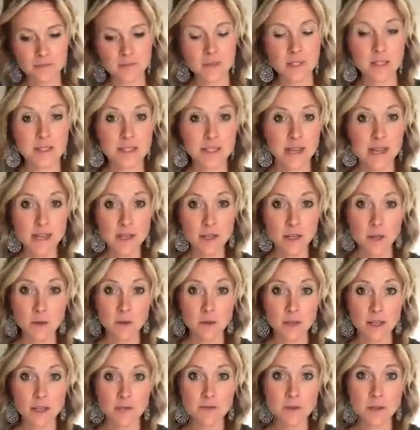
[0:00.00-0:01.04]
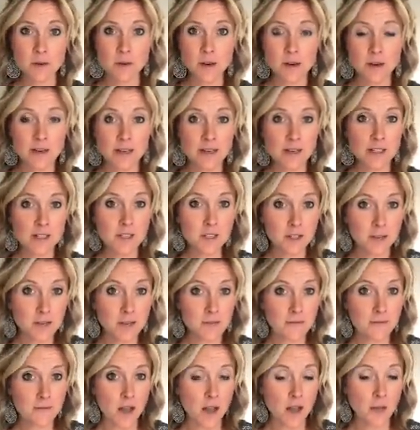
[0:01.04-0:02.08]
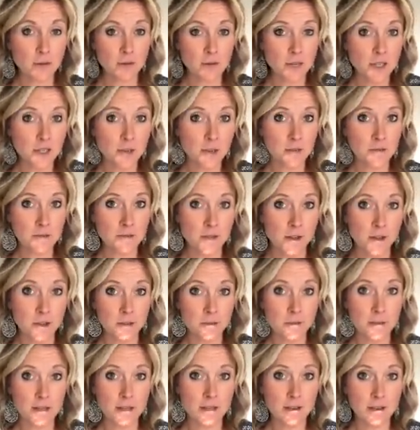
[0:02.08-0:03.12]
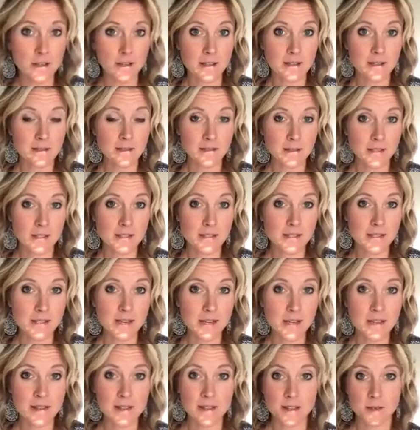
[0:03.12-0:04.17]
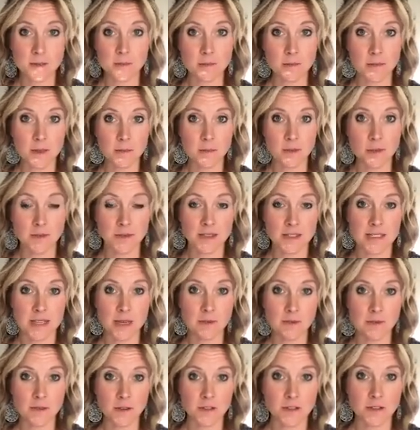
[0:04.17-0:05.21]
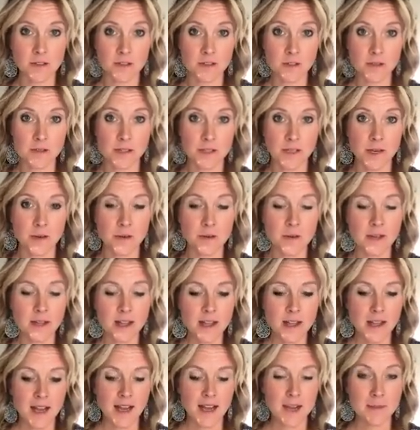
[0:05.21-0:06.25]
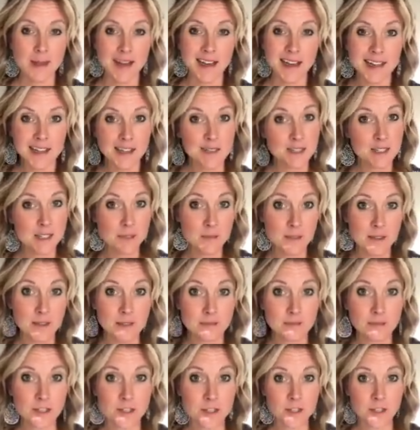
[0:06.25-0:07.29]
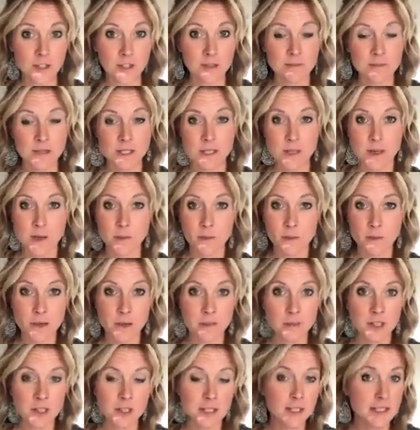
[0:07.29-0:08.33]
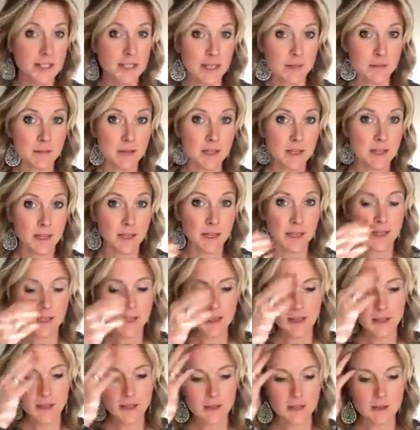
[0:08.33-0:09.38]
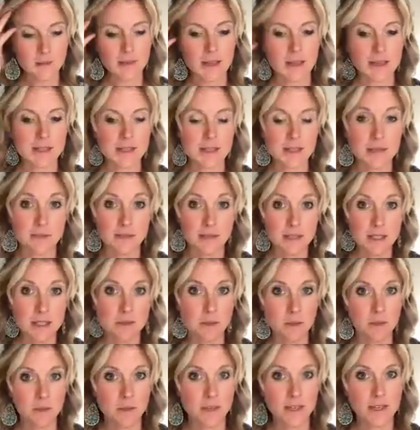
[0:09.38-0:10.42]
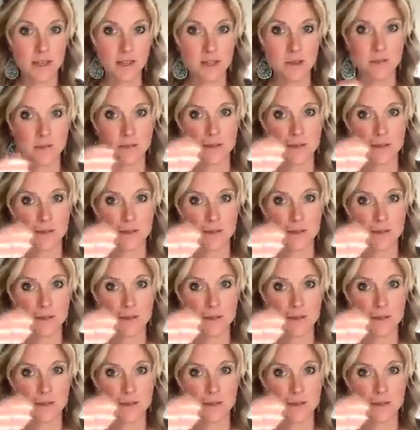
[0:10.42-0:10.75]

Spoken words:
Side note, if you are an Instagram follower and you don't follow me on Insta, this would be a perfect time for you to do so. I'm at Claire Smith Official, so pretty much the same thing as the Facebook one here.